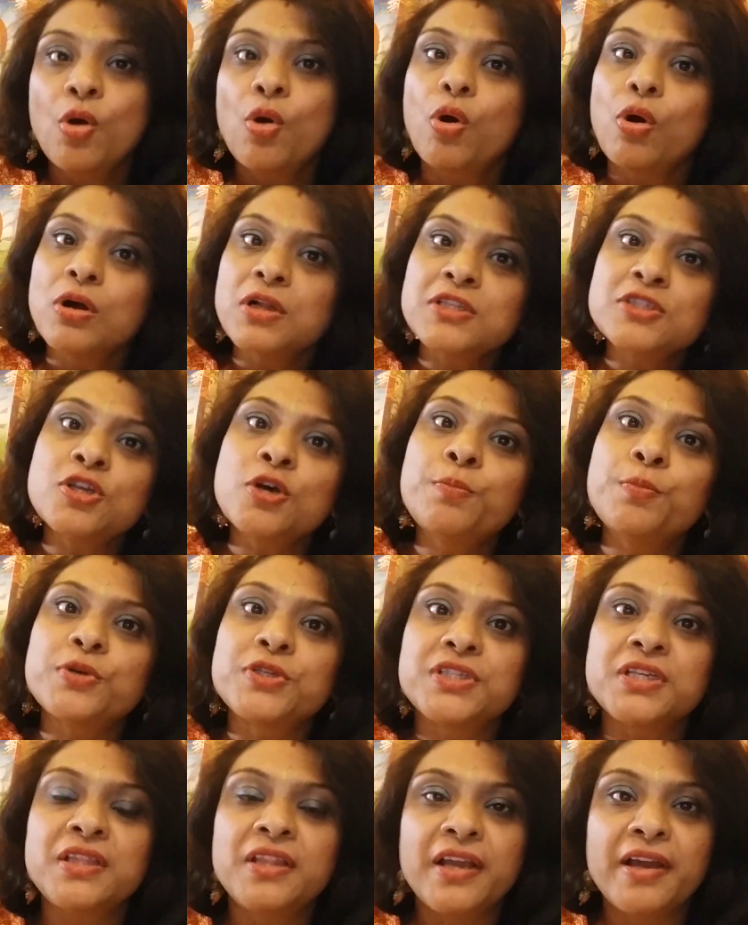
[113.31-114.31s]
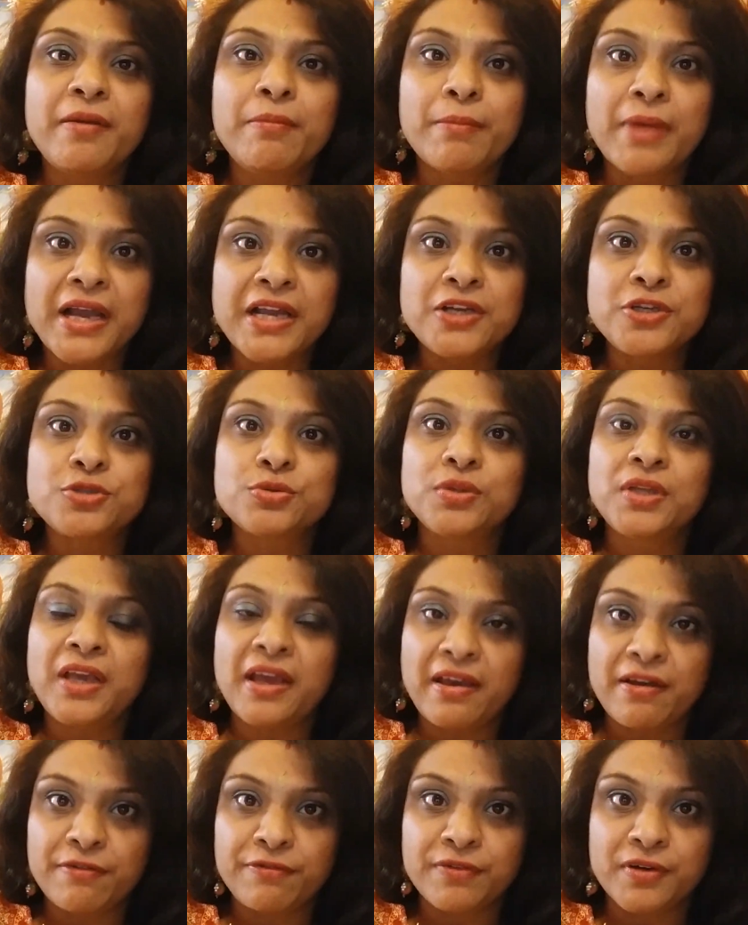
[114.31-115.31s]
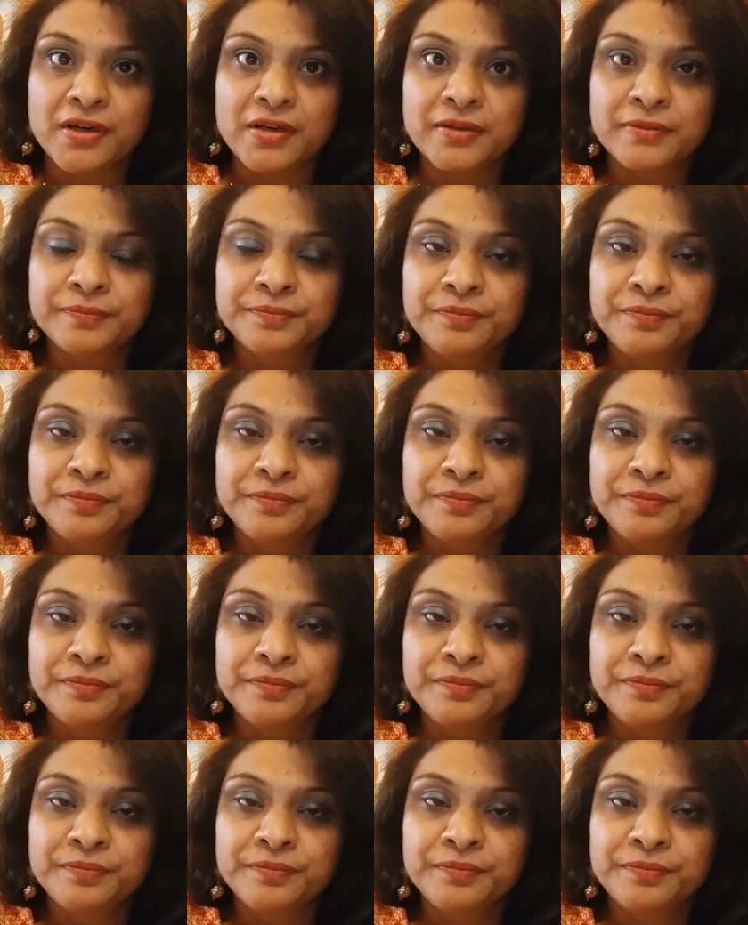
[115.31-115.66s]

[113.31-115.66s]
also put in their mind to the effort.